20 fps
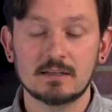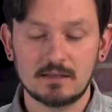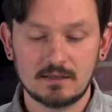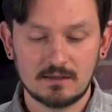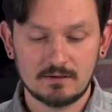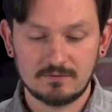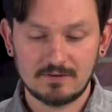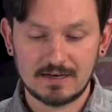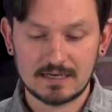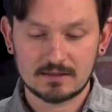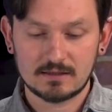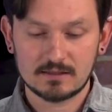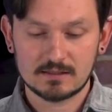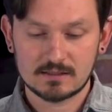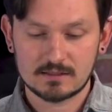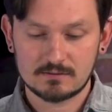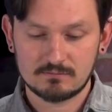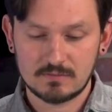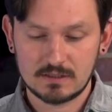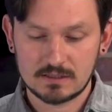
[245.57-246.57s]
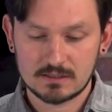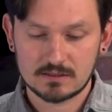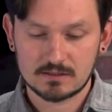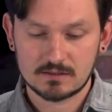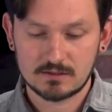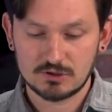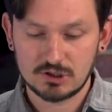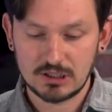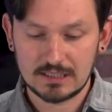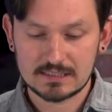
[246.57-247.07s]
In fact, this
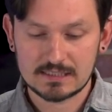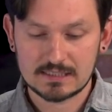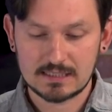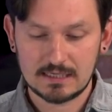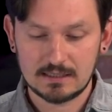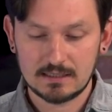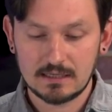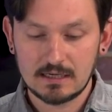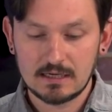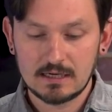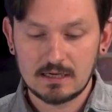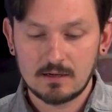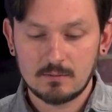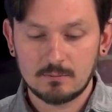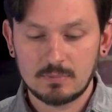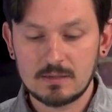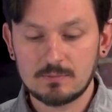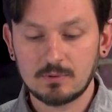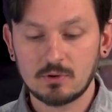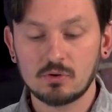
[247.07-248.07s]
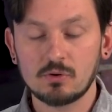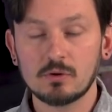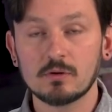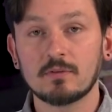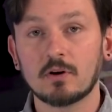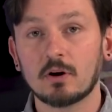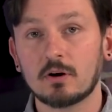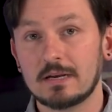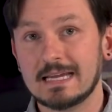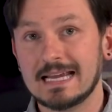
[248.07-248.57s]
suggests that people who have
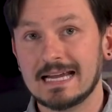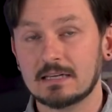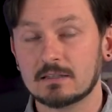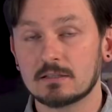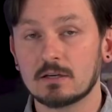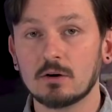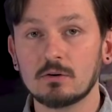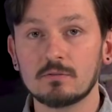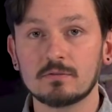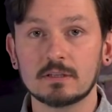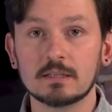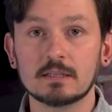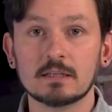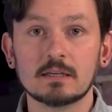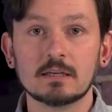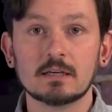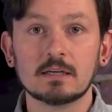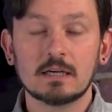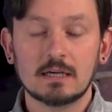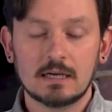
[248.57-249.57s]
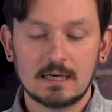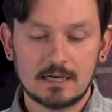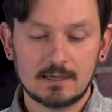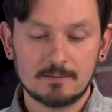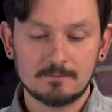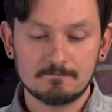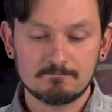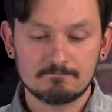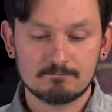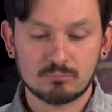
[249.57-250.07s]
already had COVID
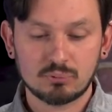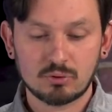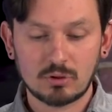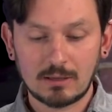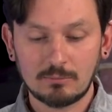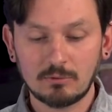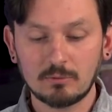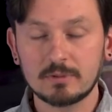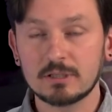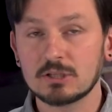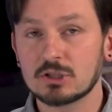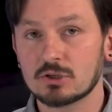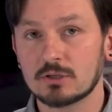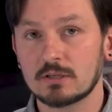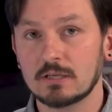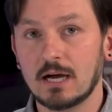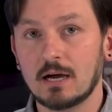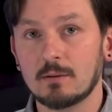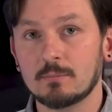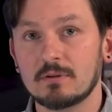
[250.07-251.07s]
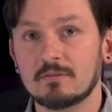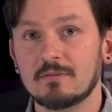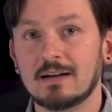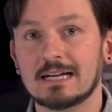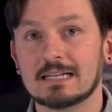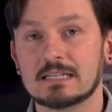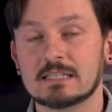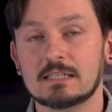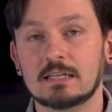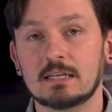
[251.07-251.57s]
probably should not be
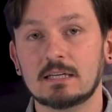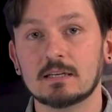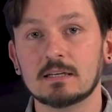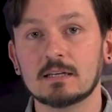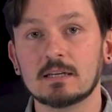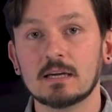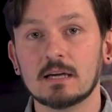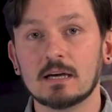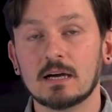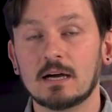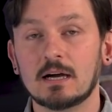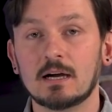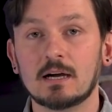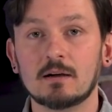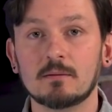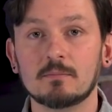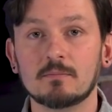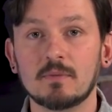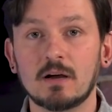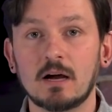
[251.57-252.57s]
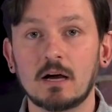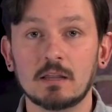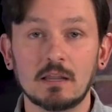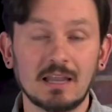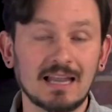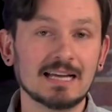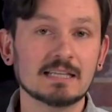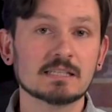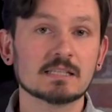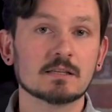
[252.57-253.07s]
vaccinated
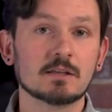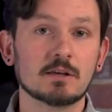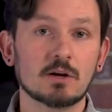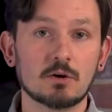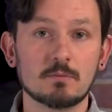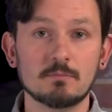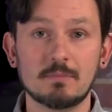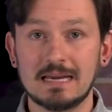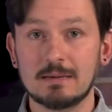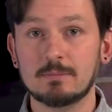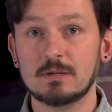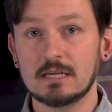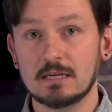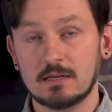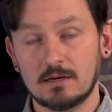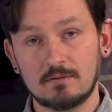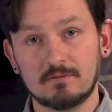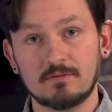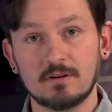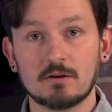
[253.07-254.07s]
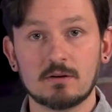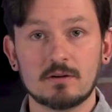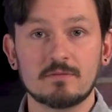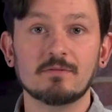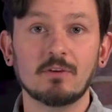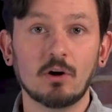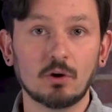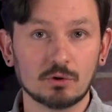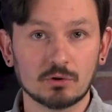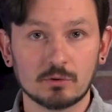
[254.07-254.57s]
unless they're maybe in a very
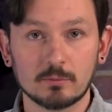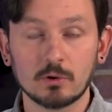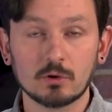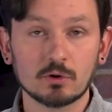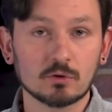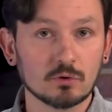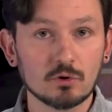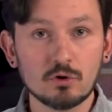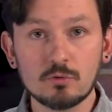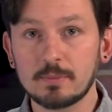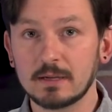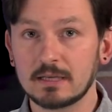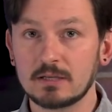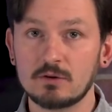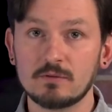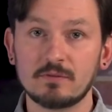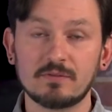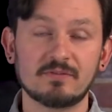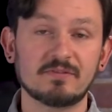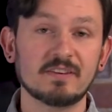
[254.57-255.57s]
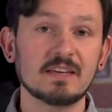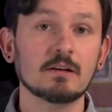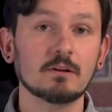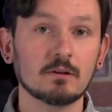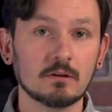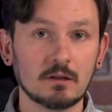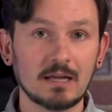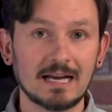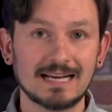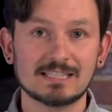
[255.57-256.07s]
vulnerable group and you
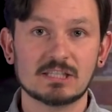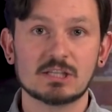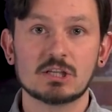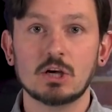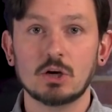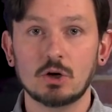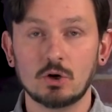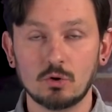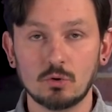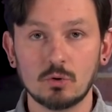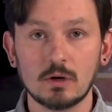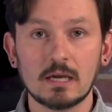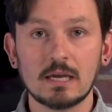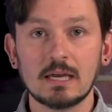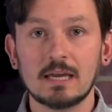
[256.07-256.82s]
feel as though